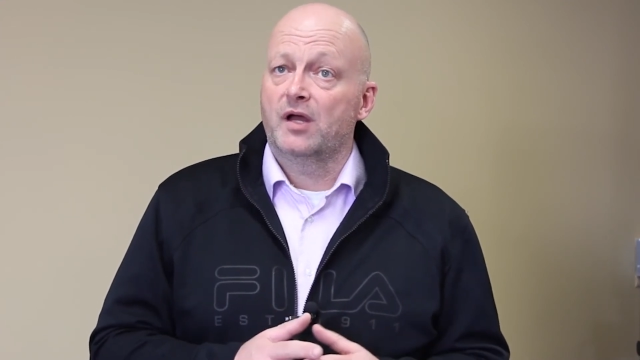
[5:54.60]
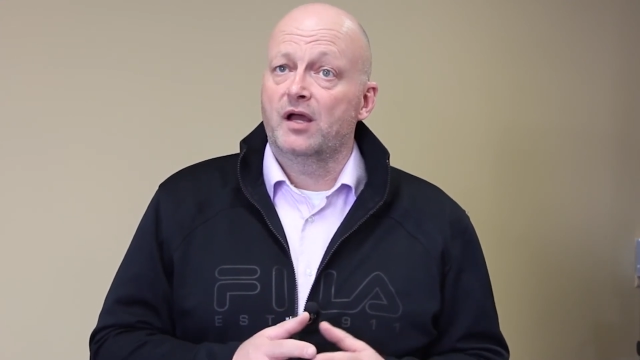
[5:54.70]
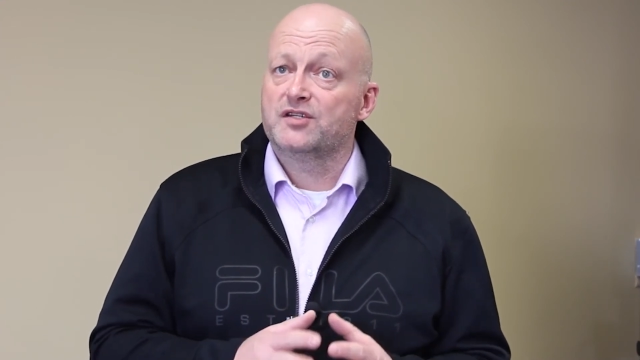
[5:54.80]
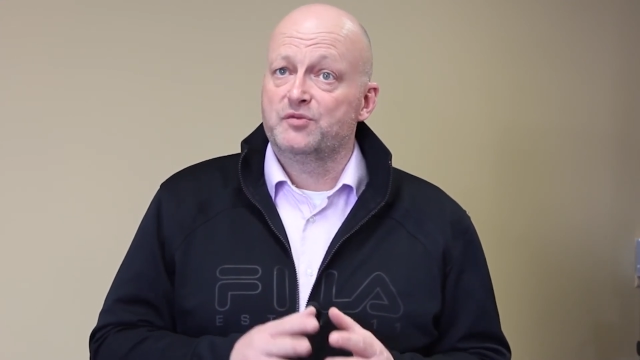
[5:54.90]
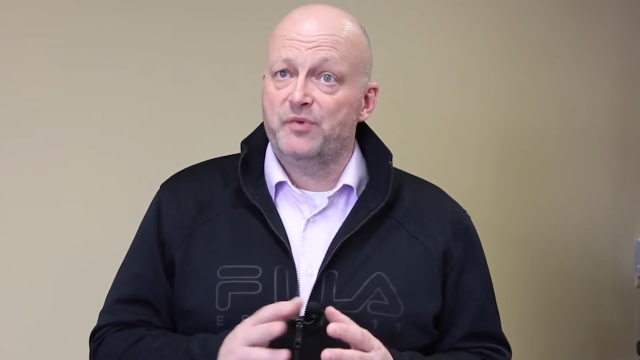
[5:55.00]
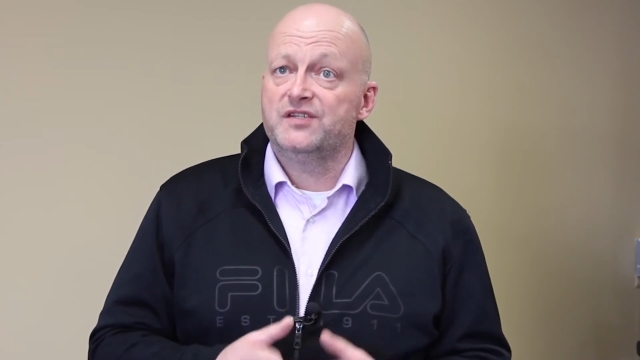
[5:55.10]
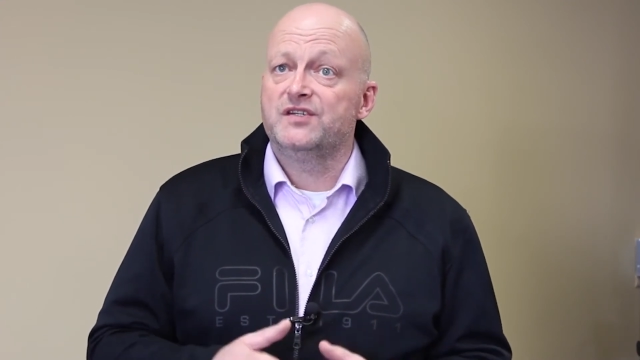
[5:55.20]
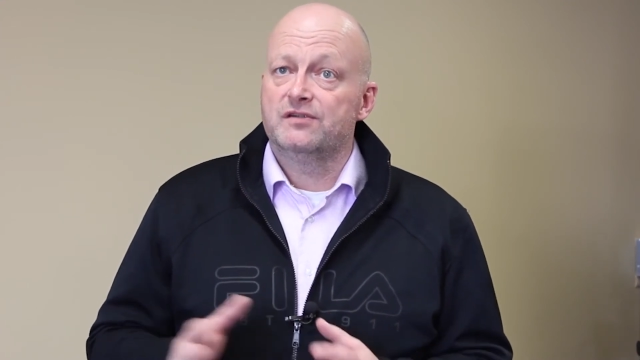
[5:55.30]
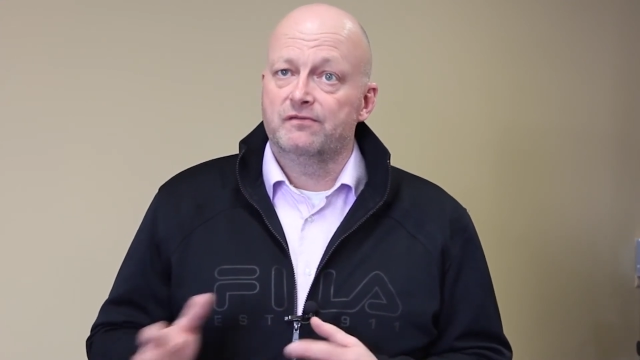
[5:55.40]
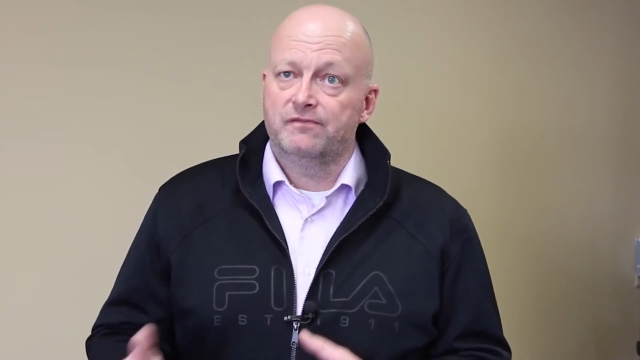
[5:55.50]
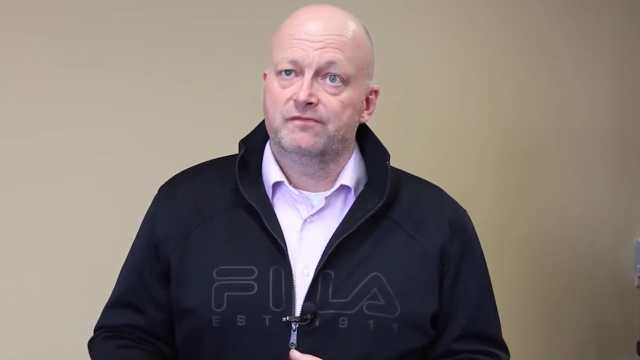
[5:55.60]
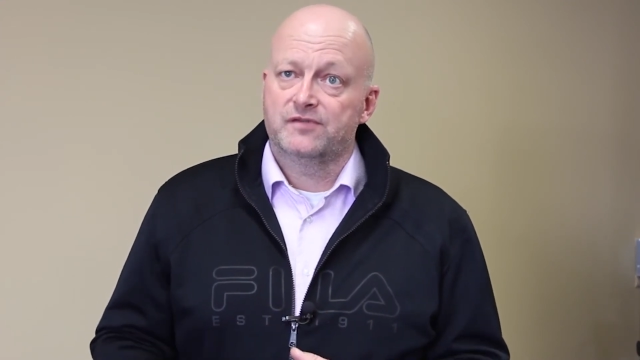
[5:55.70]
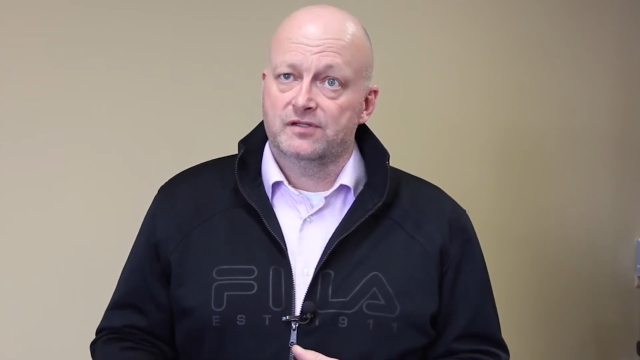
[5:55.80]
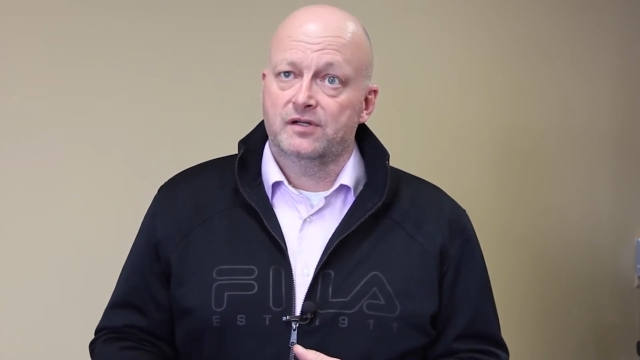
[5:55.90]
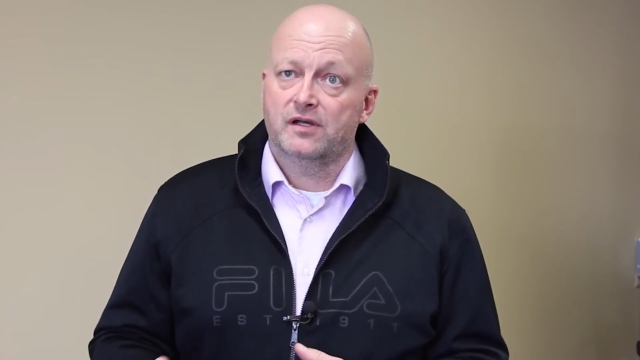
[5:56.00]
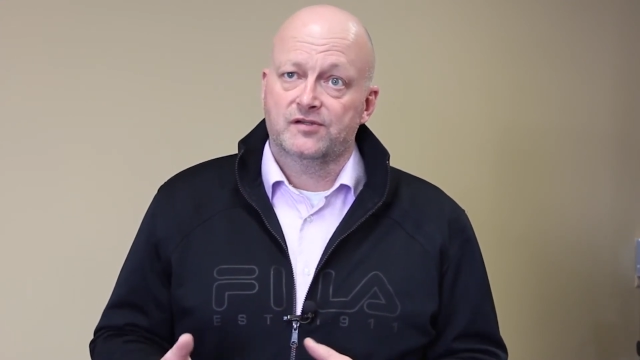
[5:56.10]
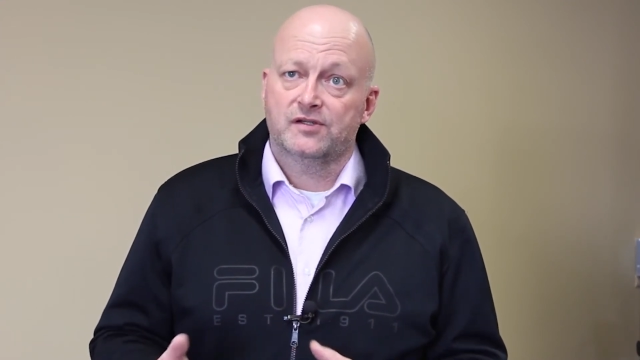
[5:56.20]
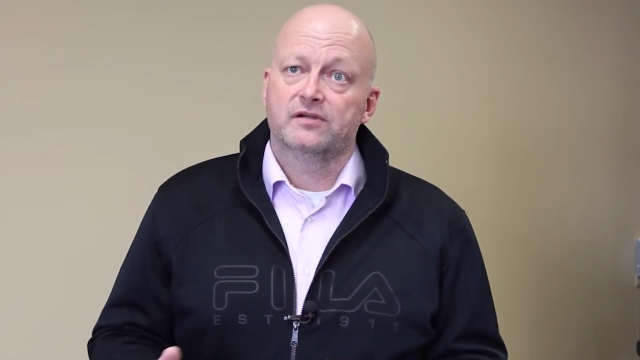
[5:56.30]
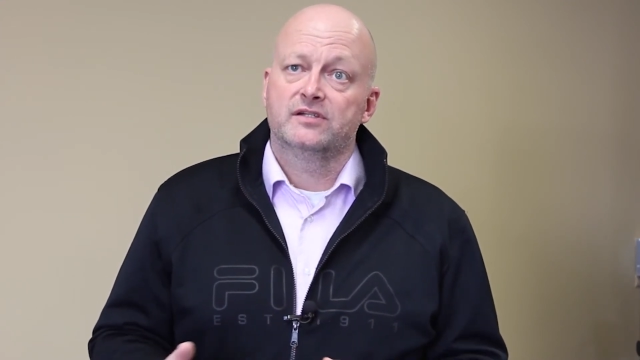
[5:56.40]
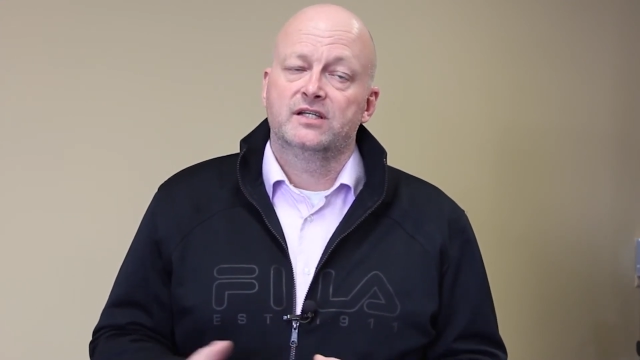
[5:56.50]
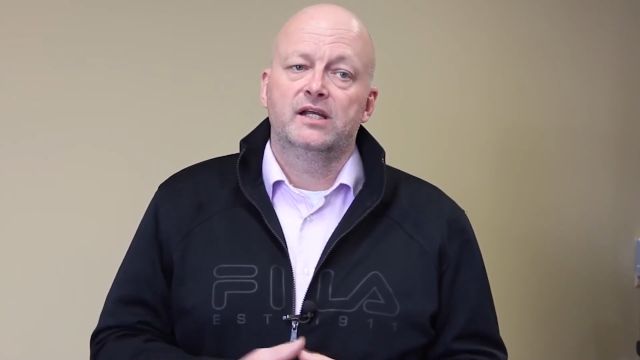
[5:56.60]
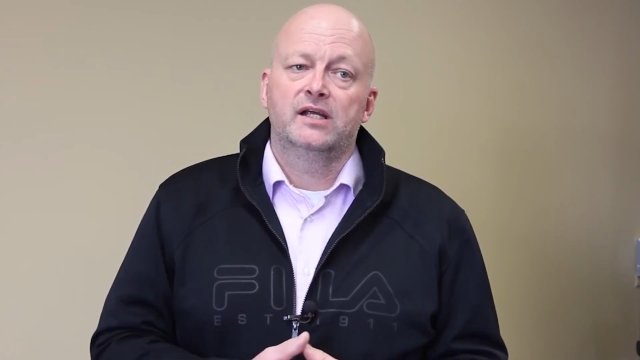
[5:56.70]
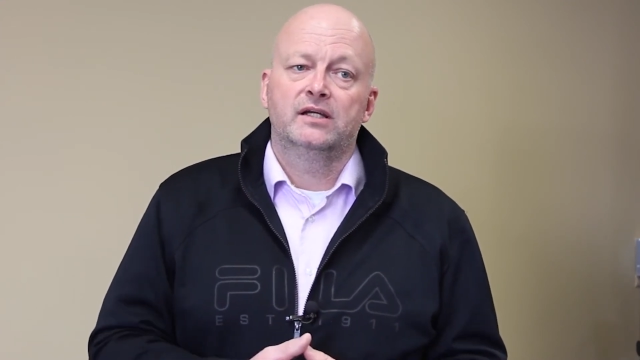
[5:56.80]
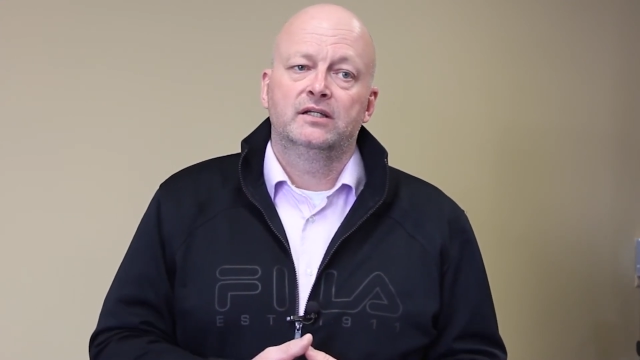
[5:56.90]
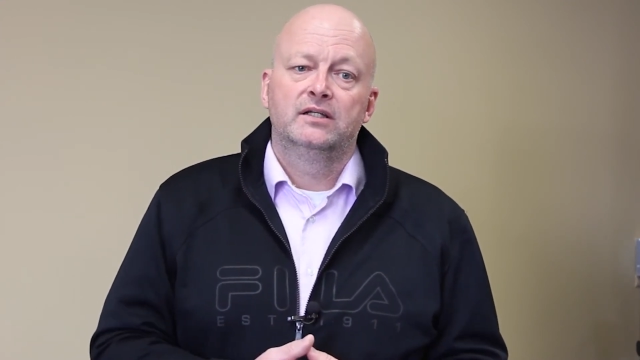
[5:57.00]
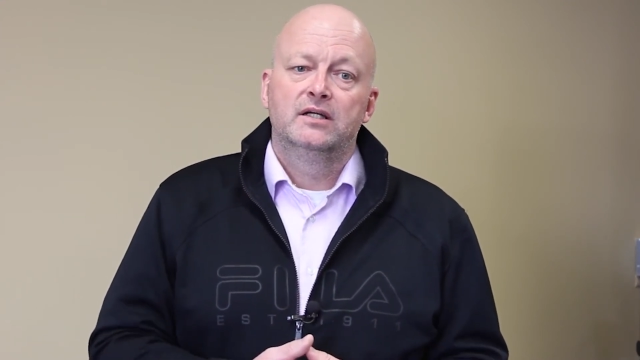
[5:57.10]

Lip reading: species of Sclerotinia